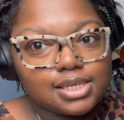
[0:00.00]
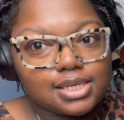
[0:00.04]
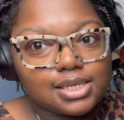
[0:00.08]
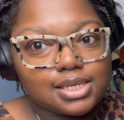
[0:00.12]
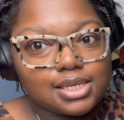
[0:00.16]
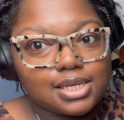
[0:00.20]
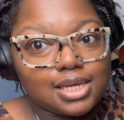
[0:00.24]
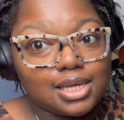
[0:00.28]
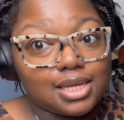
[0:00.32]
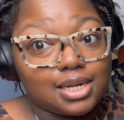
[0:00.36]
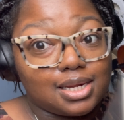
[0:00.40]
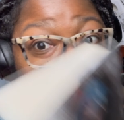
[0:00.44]

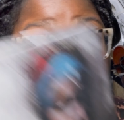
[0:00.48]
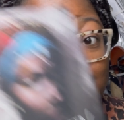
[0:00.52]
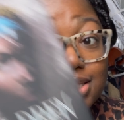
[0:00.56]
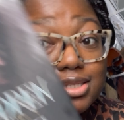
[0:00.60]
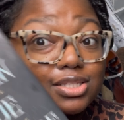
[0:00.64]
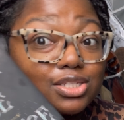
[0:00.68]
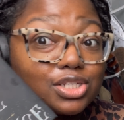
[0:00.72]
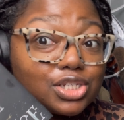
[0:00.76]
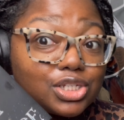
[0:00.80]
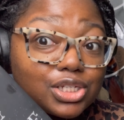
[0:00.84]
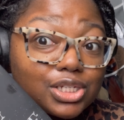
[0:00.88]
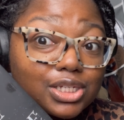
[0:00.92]
it is
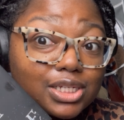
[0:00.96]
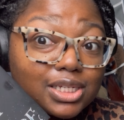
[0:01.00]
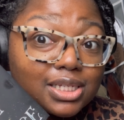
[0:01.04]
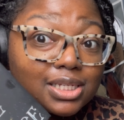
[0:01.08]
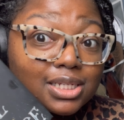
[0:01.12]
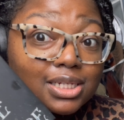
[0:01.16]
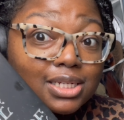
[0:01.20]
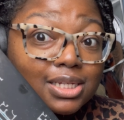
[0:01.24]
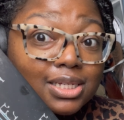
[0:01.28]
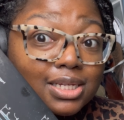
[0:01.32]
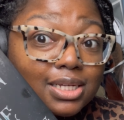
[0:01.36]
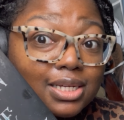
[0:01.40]

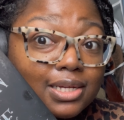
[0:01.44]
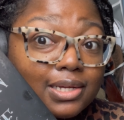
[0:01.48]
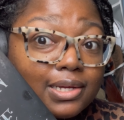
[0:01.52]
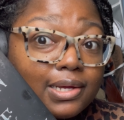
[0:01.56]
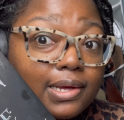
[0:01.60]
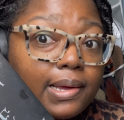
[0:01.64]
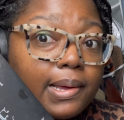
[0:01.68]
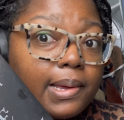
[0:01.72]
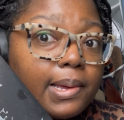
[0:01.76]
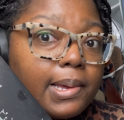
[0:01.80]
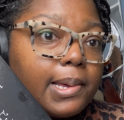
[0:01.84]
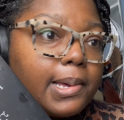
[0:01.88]
good.
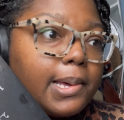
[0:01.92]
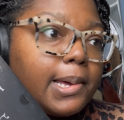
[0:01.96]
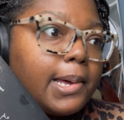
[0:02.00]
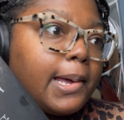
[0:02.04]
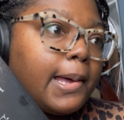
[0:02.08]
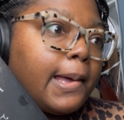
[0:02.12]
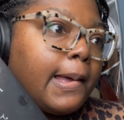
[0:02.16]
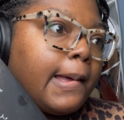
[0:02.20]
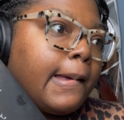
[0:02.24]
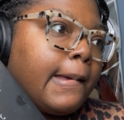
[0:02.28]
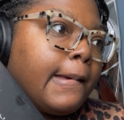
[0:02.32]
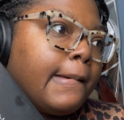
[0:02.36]

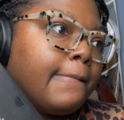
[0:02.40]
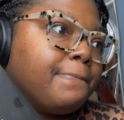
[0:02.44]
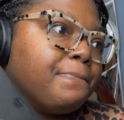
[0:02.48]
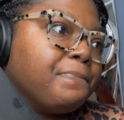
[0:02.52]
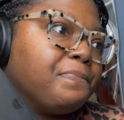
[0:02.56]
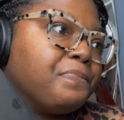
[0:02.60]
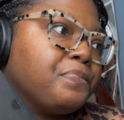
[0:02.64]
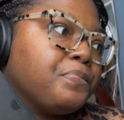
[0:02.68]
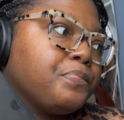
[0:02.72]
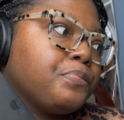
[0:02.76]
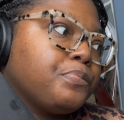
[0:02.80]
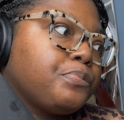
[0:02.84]

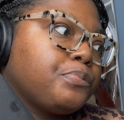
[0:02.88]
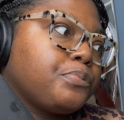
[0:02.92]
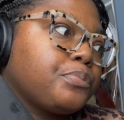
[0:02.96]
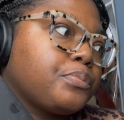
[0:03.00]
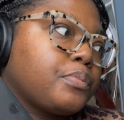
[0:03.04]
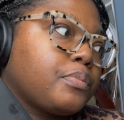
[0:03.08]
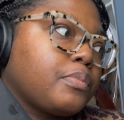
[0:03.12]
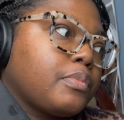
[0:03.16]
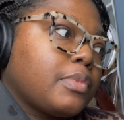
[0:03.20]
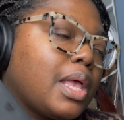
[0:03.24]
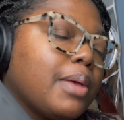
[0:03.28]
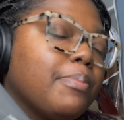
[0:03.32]

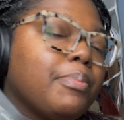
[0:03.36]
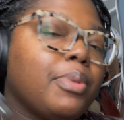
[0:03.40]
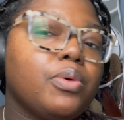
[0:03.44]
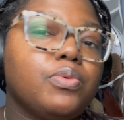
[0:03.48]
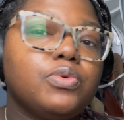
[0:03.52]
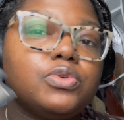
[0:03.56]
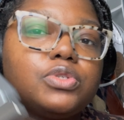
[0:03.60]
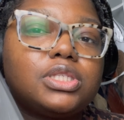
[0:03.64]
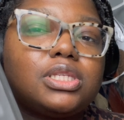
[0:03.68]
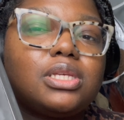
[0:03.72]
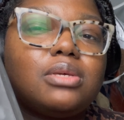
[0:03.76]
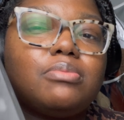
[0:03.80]
But
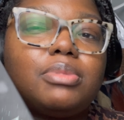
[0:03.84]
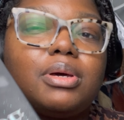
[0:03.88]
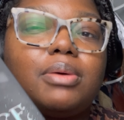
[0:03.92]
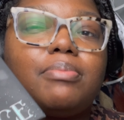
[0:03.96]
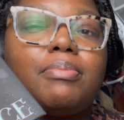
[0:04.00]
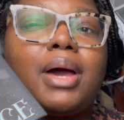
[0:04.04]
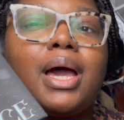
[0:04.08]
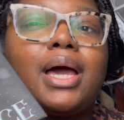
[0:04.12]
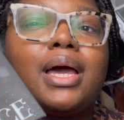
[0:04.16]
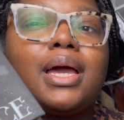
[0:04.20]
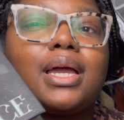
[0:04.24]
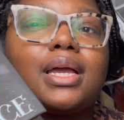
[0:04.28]
we'll see. But
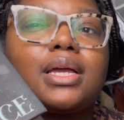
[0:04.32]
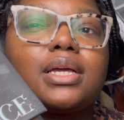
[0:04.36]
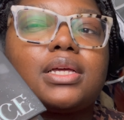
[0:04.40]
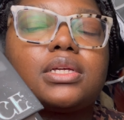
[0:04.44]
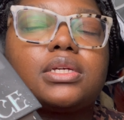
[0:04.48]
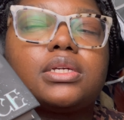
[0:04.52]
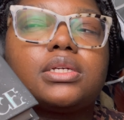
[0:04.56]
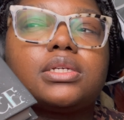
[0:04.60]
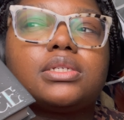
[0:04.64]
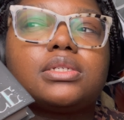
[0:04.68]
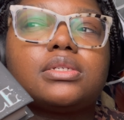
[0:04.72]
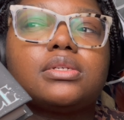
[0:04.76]

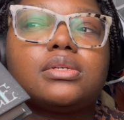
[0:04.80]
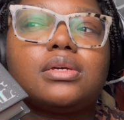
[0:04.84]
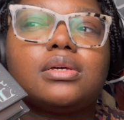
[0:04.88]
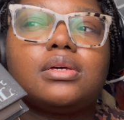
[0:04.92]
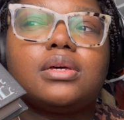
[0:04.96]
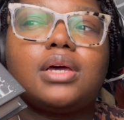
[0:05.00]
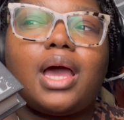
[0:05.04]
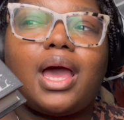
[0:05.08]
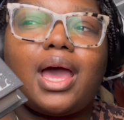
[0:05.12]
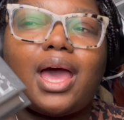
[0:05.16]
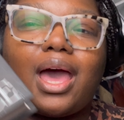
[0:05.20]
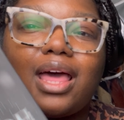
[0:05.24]

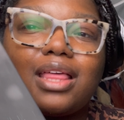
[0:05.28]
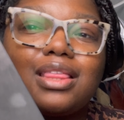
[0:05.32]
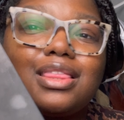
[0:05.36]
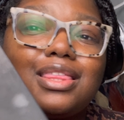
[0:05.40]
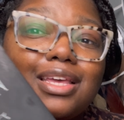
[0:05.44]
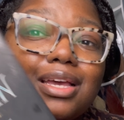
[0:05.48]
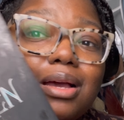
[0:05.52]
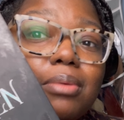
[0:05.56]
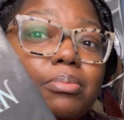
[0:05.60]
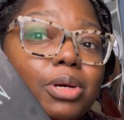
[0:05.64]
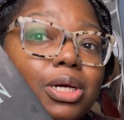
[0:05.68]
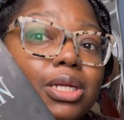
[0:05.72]
I
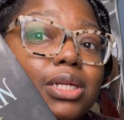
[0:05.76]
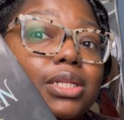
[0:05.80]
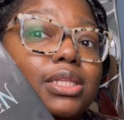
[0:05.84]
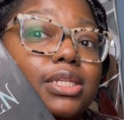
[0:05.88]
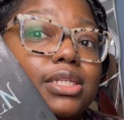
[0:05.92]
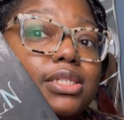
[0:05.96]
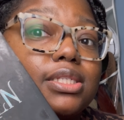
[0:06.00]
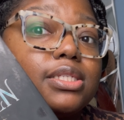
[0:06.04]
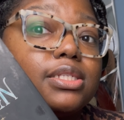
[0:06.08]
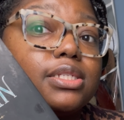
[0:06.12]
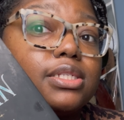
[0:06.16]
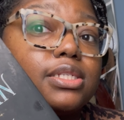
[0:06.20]
think I'm going to
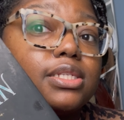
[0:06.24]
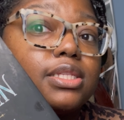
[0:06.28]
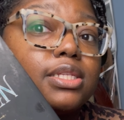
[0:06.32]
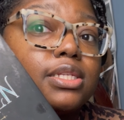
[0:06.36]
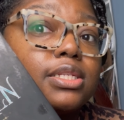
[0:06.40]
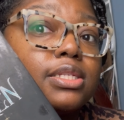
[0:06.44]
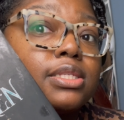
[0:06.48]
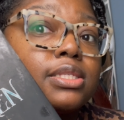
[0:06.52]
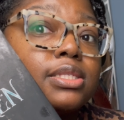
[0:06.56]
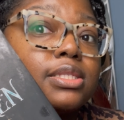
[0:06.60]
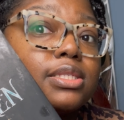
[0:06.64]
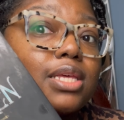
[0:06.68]
listen to
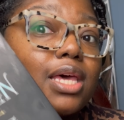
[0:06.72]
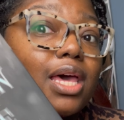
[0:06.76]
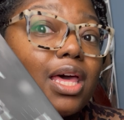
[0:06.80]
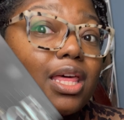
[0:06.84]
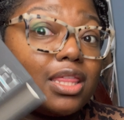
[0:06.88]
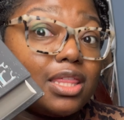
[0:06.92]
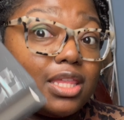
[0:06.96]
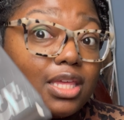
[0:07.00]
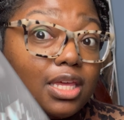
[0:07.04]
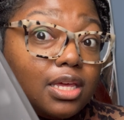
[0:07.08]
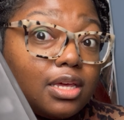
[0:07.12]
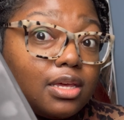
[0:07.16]
this. I
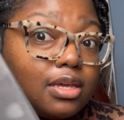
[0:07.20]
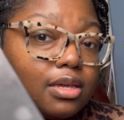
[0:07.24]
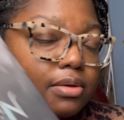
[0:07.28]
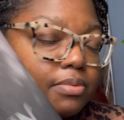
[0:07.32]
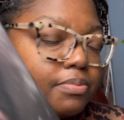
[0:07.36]
think.